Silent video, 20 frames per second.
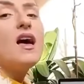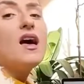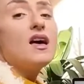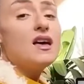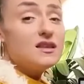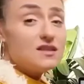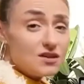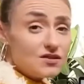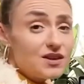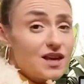
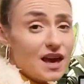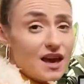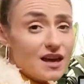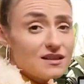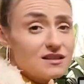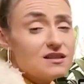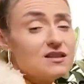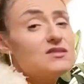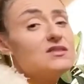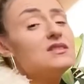As a
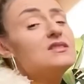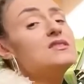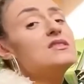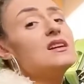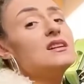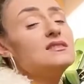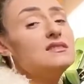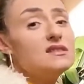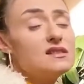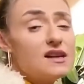guest, you need to
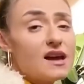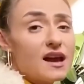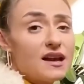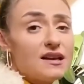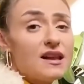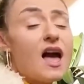underline